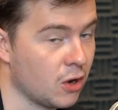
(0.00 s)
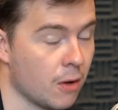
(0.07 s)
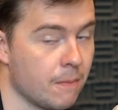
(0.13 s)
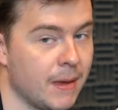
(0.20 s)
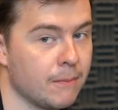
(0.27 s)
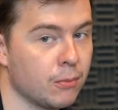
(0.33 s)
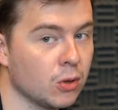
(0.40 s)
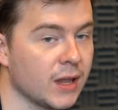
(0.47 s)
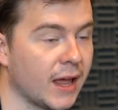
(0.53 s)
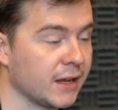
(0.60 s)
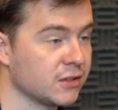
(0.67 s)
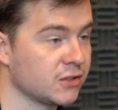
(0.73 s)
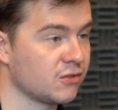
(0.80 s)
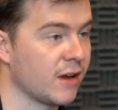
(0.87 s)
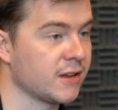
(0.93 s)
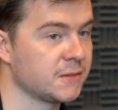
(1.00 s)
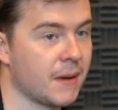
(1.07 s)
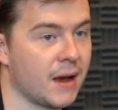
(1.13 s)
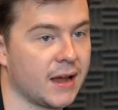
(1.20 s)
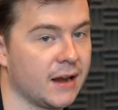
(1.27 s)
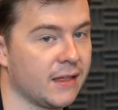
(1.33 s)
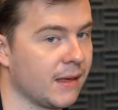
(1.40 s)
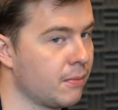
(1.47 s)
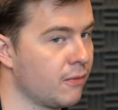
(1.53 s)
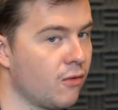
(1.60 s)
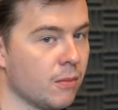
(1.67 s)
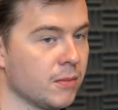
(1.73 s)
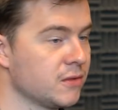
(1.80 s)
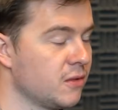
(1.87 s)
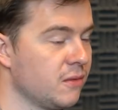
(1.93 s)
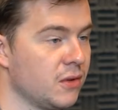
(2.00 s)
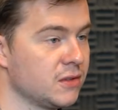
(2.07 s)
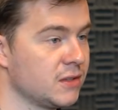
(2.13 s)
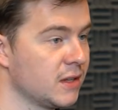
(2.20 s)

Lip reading: People like stress about getting their performance reviews